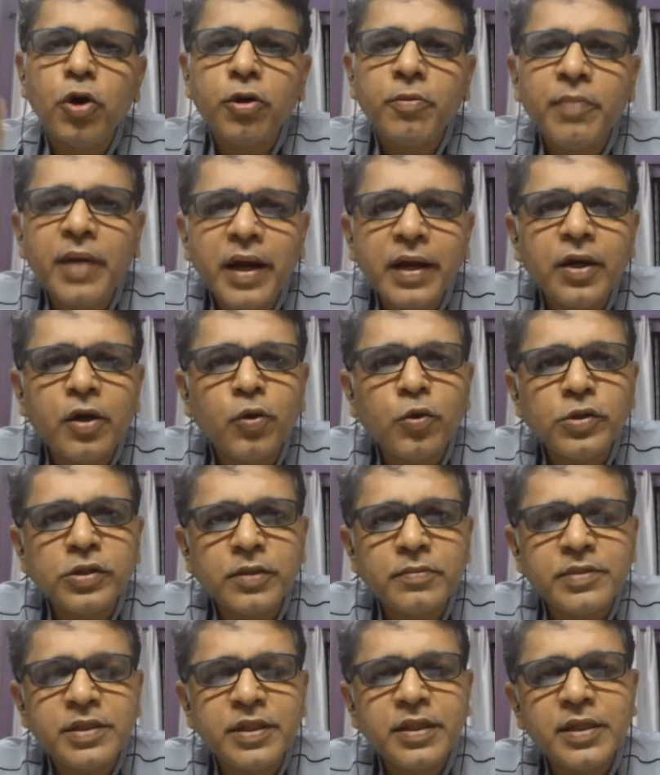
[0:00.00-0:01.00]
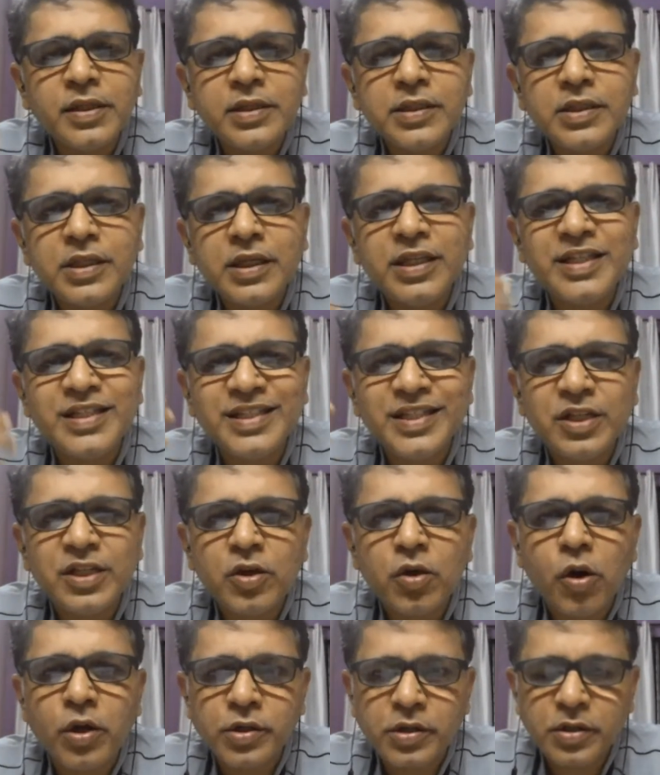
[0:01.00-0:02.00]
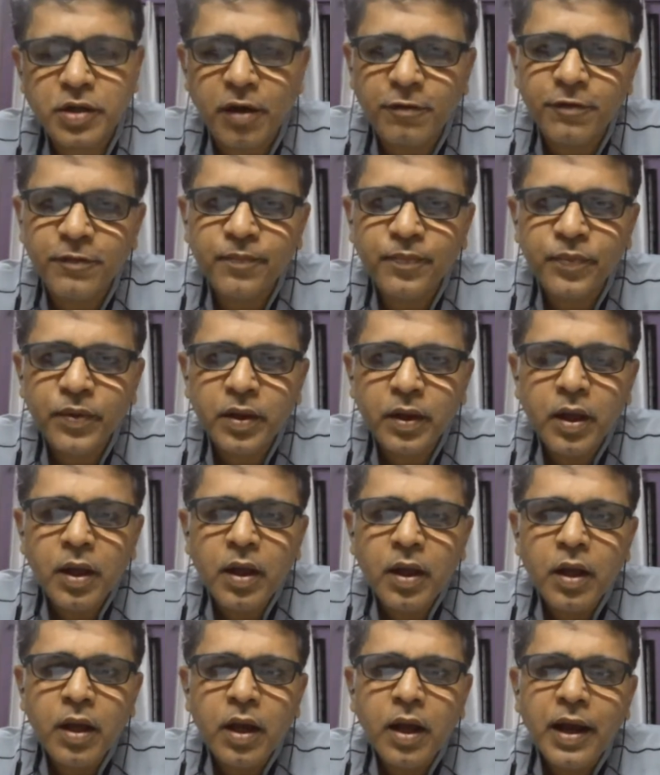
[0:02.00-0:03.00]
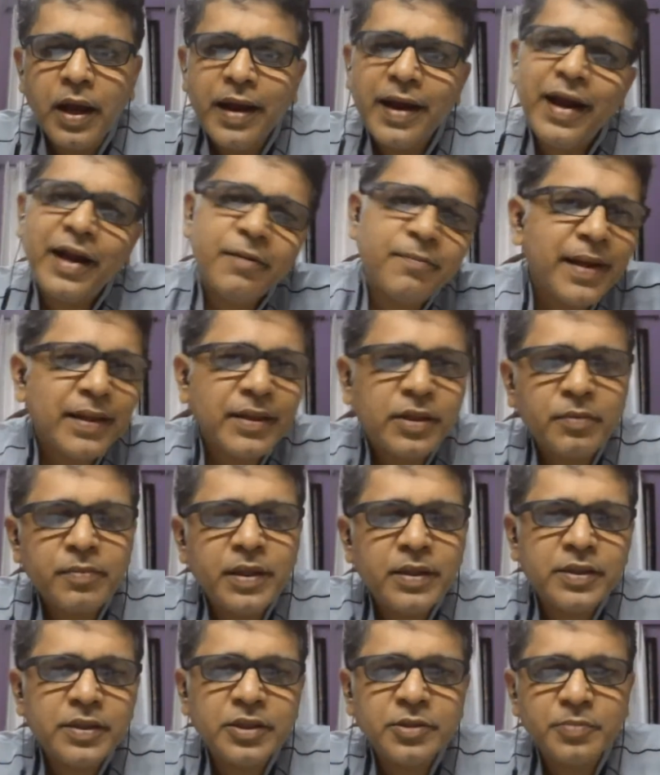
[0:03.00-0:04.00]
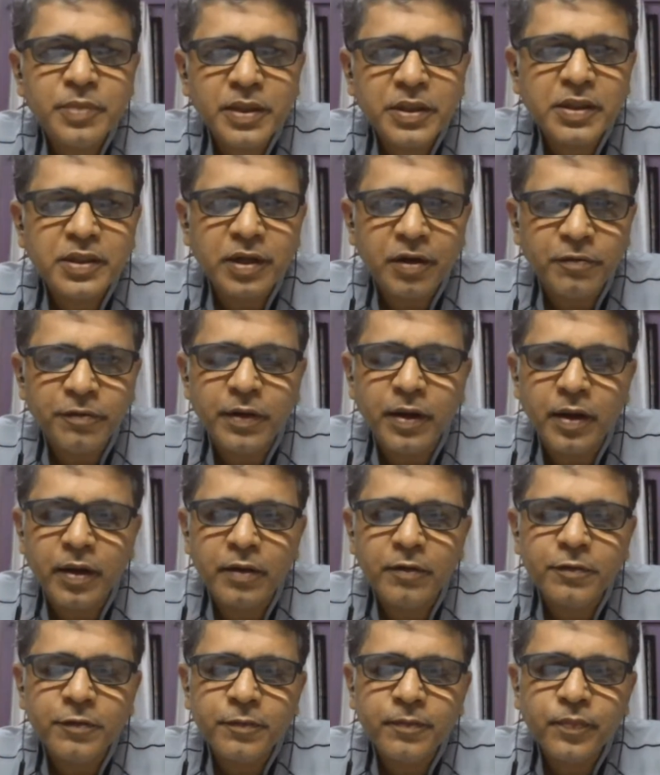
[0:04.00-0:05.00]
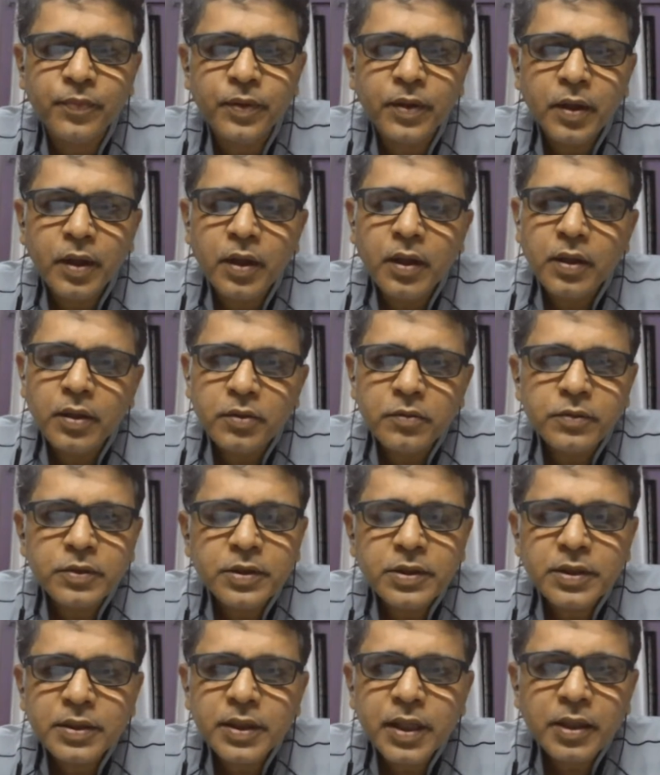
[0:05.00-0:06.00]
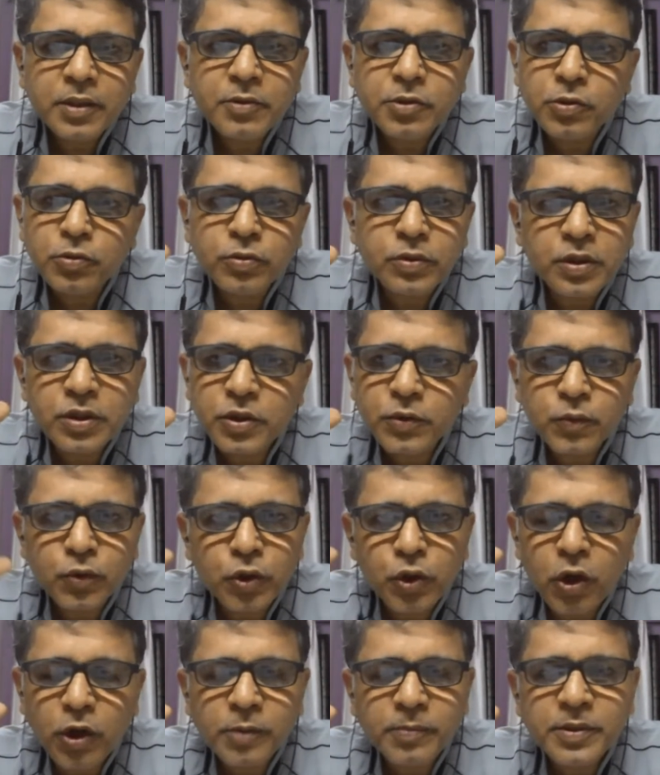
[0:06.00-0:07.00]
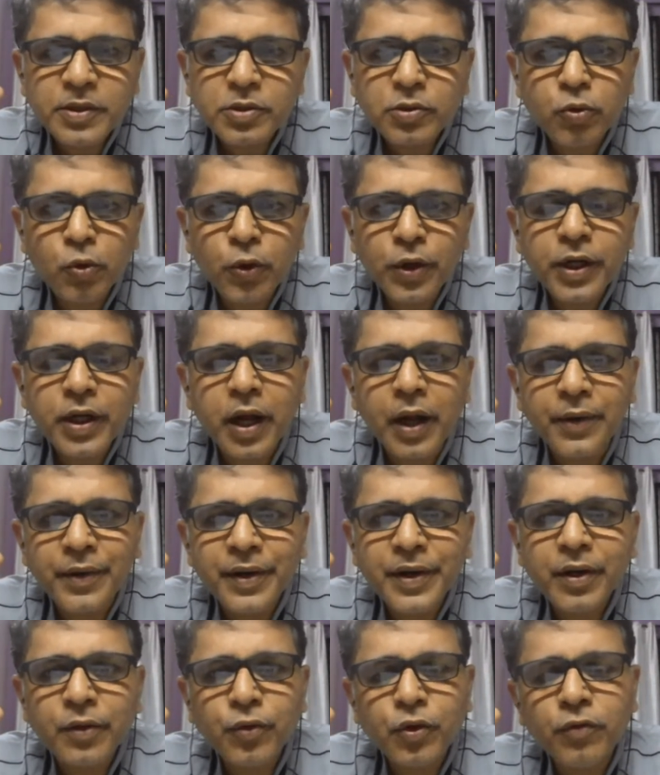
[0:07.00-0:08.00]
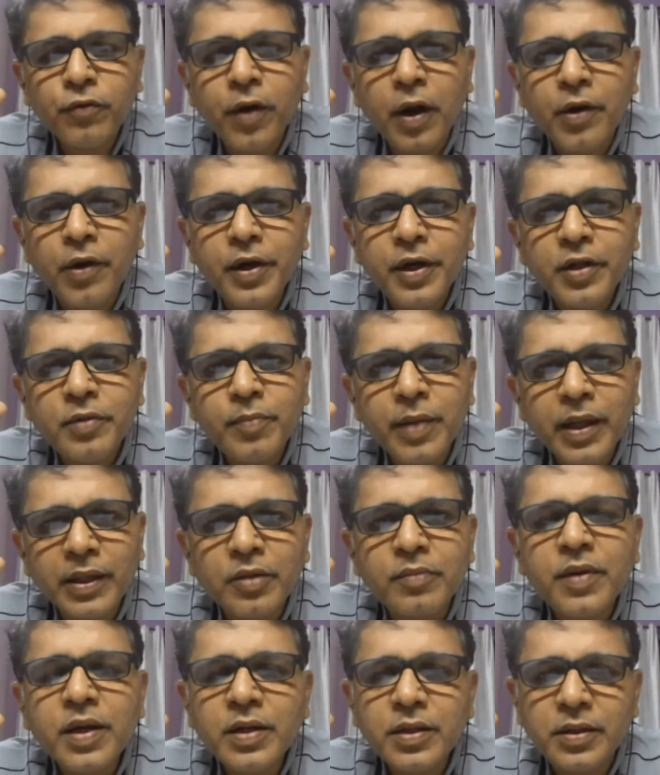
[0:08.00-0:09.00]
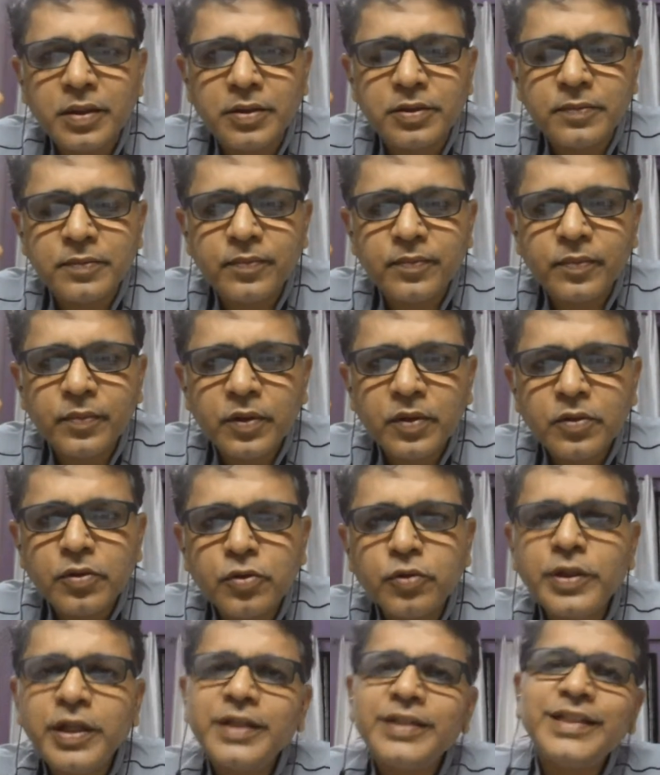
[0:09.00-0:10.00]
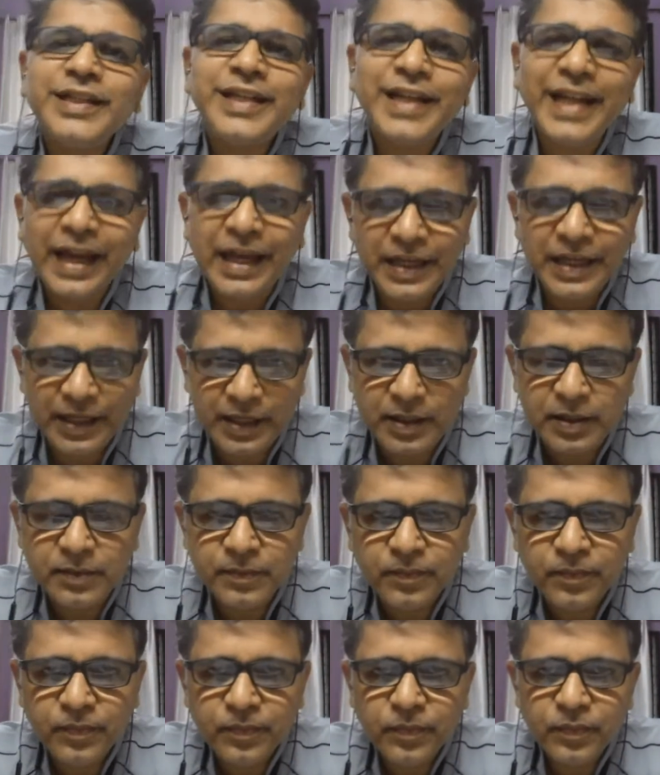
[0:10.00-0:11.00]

good or bad, no subject is easy or tough. Had mathematics being tough enough, you would see that students would not be scoring 100 out of 100 in mathematics. So there is a technique